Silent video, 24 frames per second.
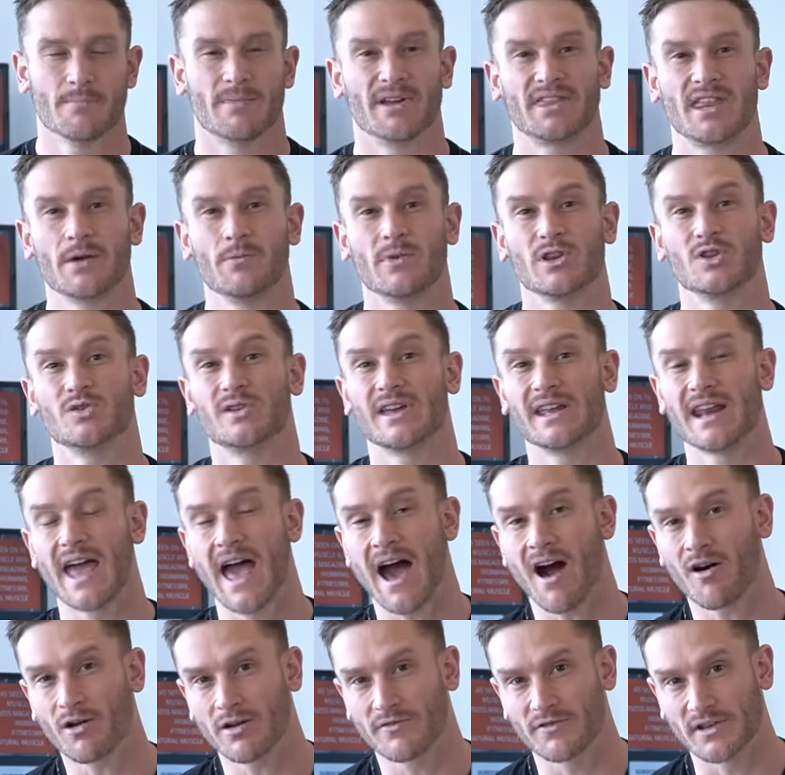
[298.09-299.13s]
But then when you get
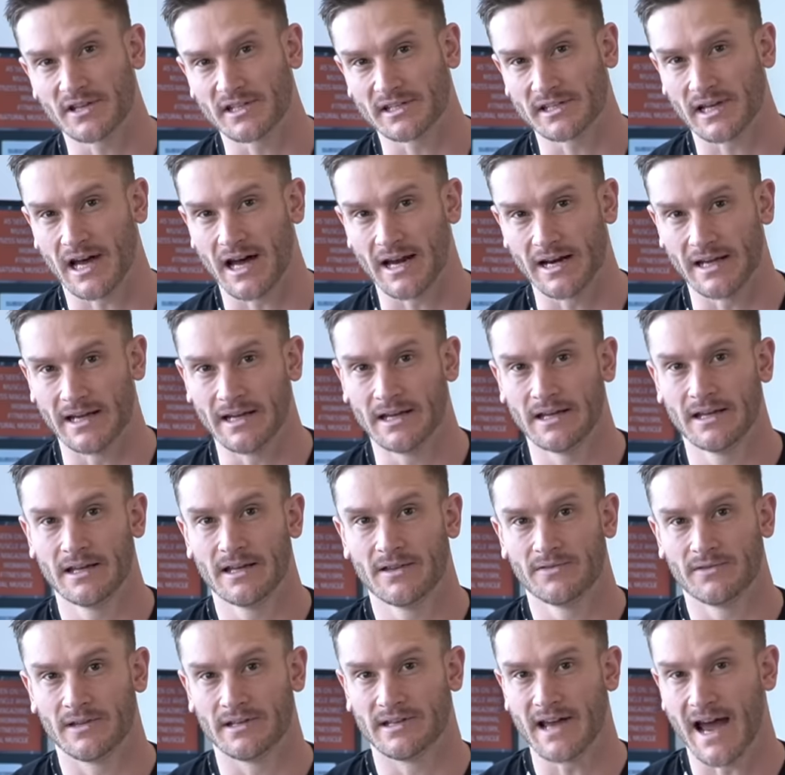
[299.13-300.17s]
out of the sauna,
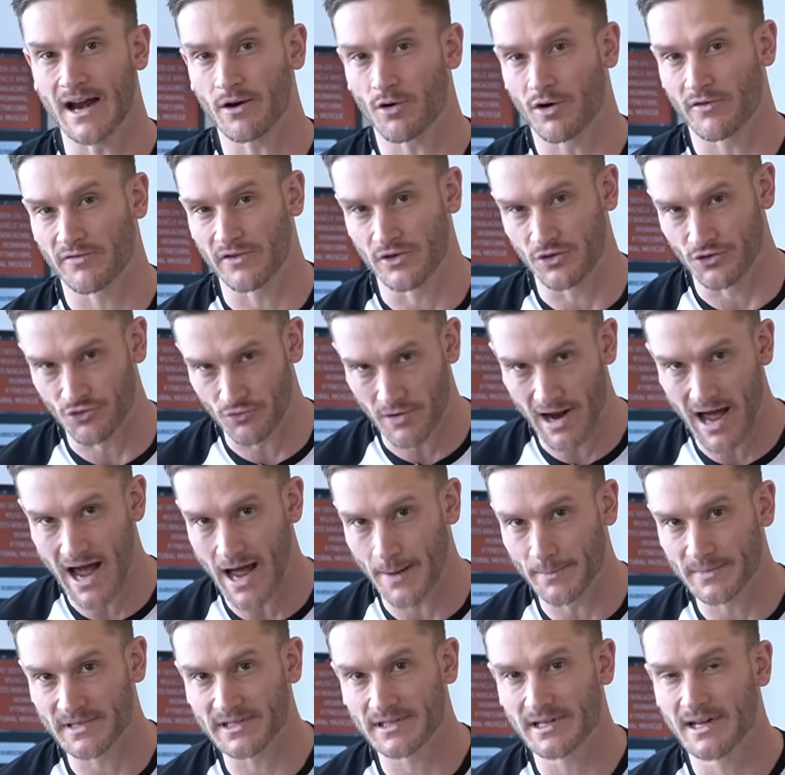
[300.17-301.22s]
the dynorphin
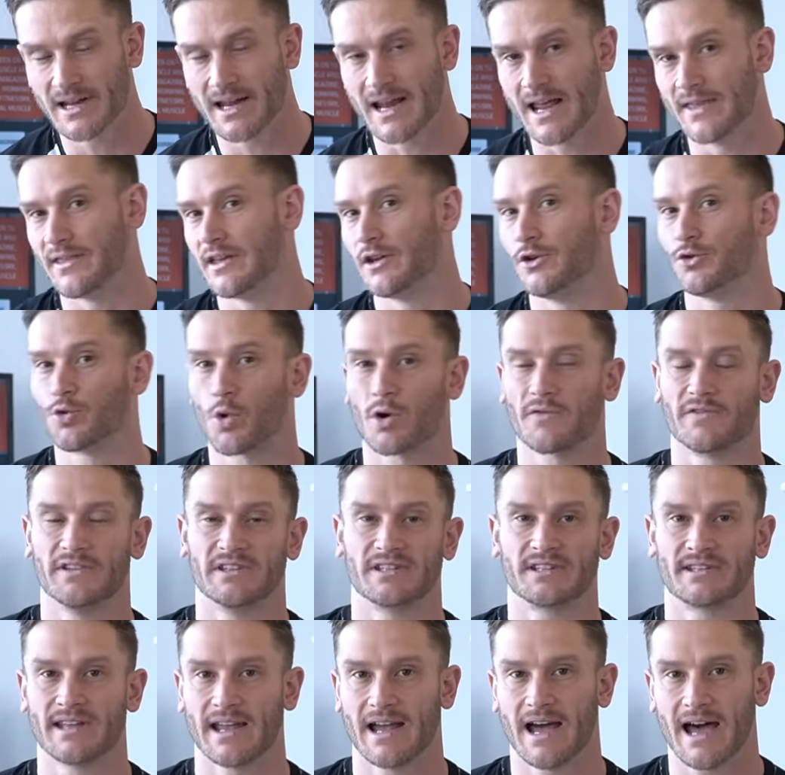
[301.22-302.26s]
drops and the
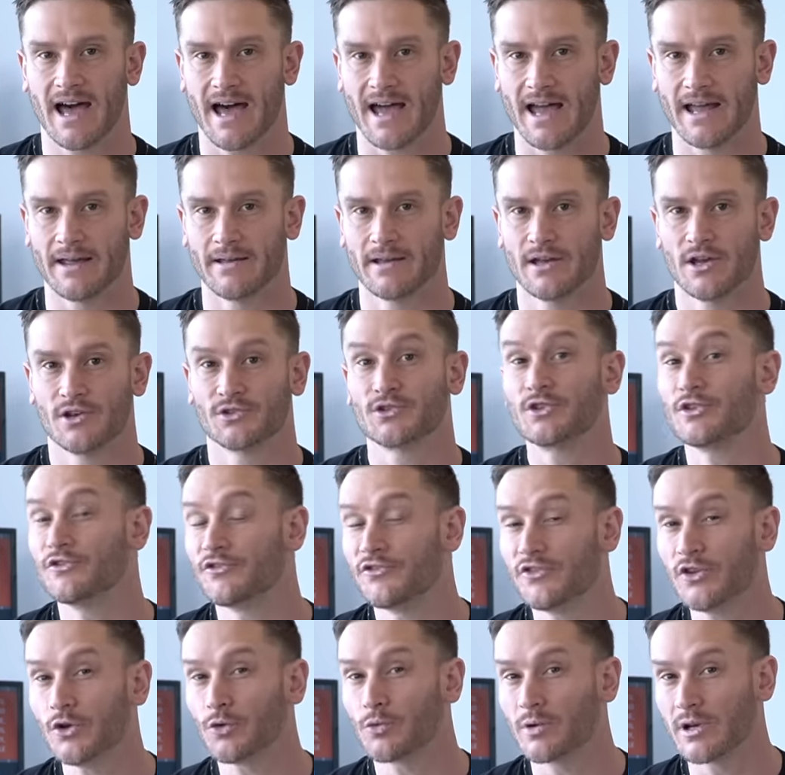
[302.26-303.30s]
endorphins stay high. So you
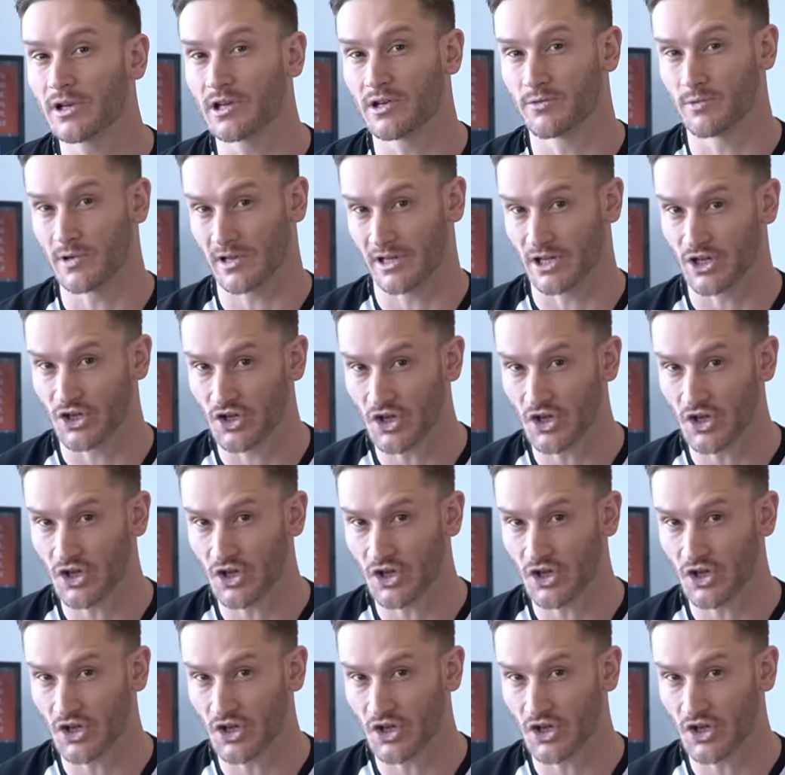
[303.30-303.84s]
feel really, really